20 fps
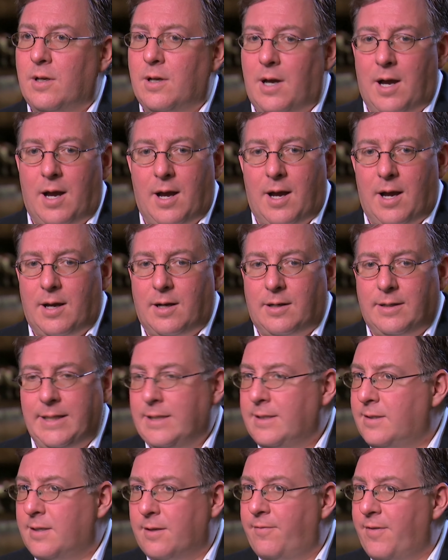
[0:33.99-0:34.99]
uh,
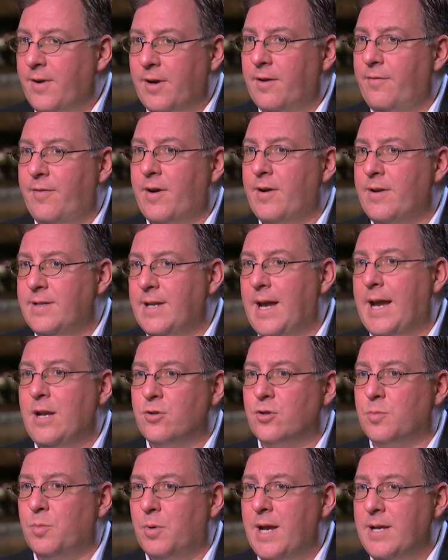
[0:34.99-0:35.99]
leads to very very
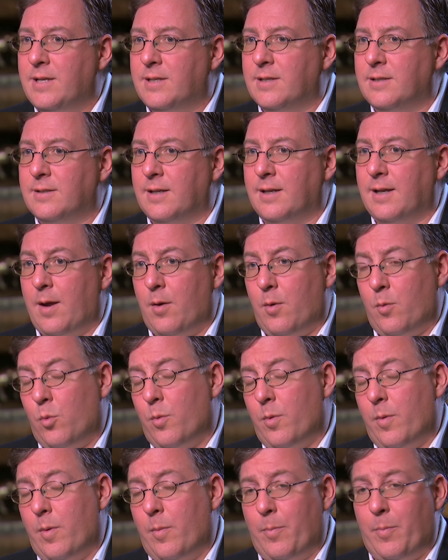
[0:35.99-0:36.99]
dangerous places, and that,
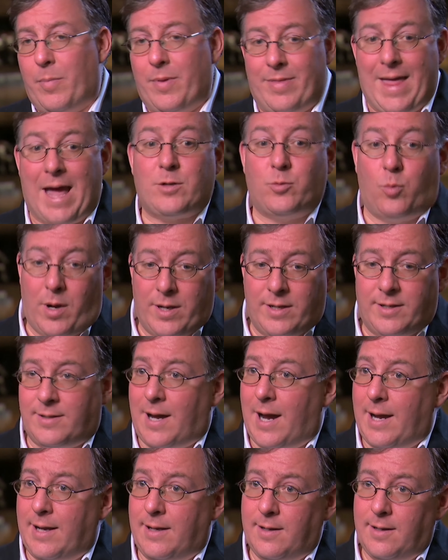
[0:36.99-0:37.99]
that's one
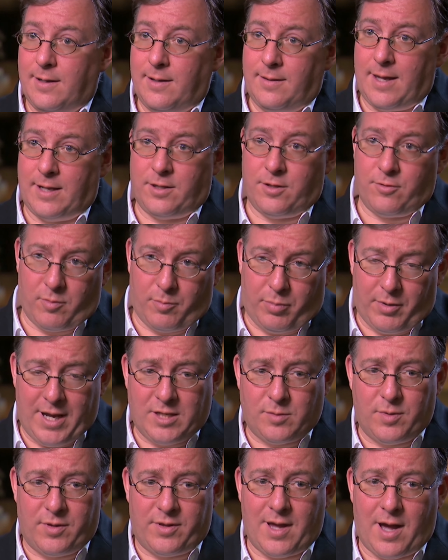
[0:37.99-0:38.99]
side. That's the
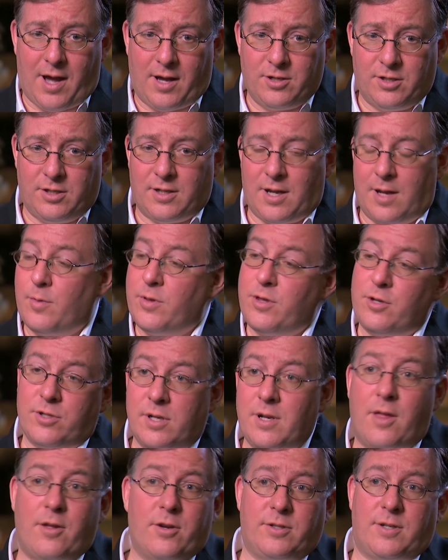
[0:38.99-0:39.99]
replacement theology side. But there's
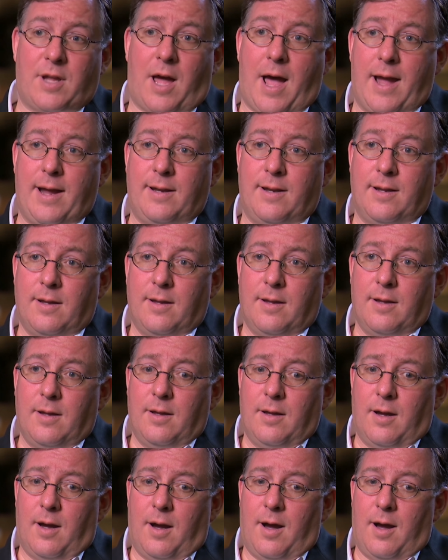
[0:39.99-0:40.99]
another side
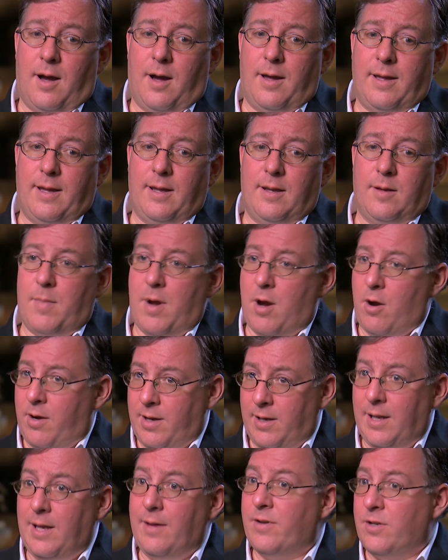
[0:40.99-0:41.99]
uh, in
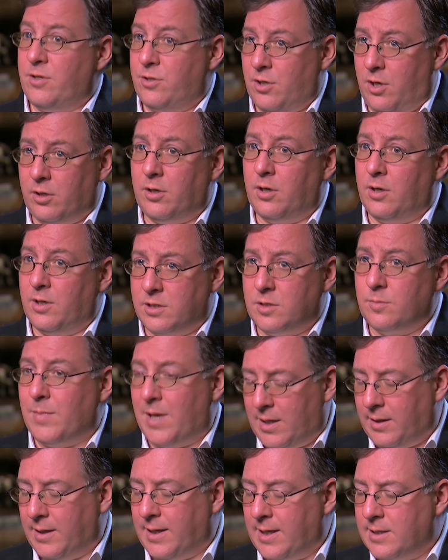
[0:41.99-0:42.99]
American evangelicalism,
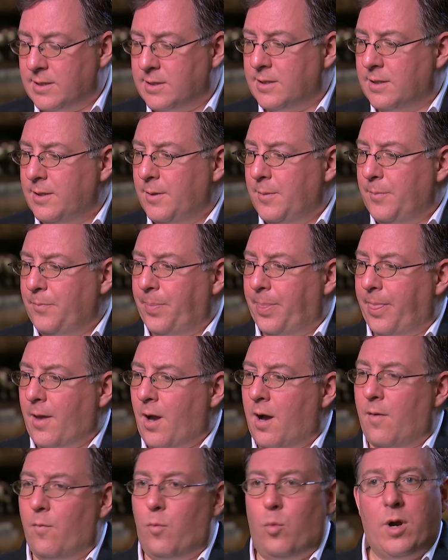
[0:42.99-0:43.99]
at least,
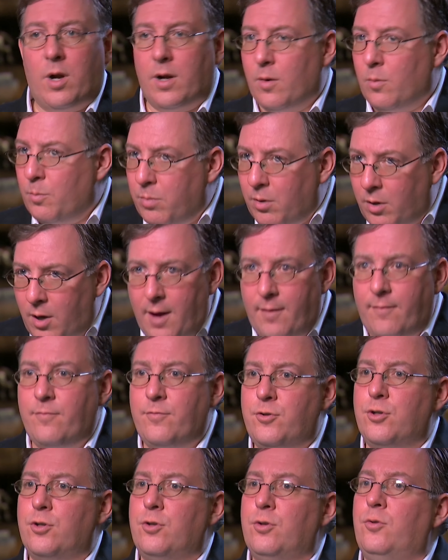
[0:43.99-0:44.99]
uh, we're going to
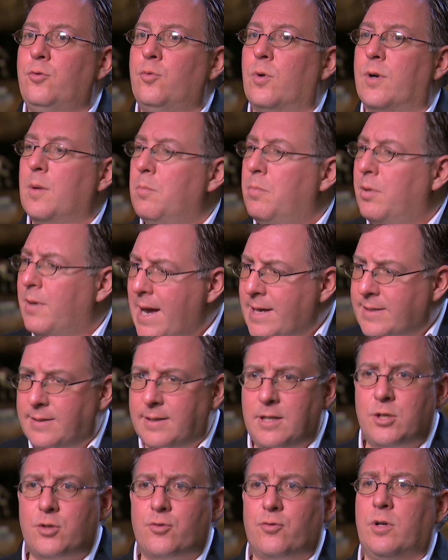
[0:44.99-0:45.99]
love Jews. We're going to bless
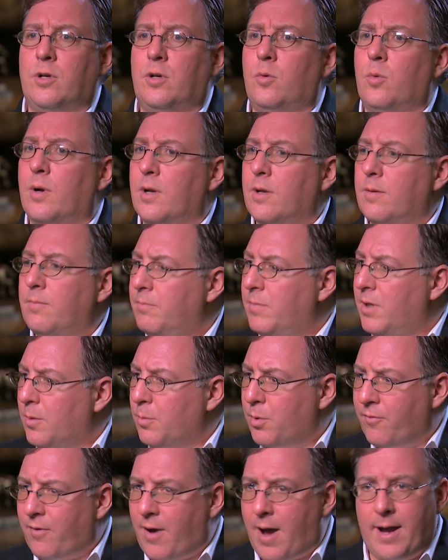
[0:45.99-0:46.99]
Israel. We're going to you know,
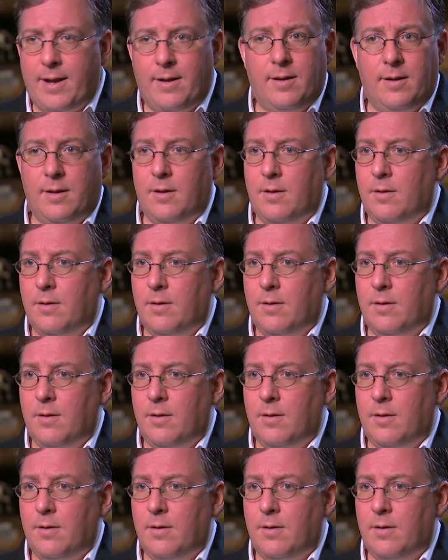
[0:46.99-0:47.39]
provide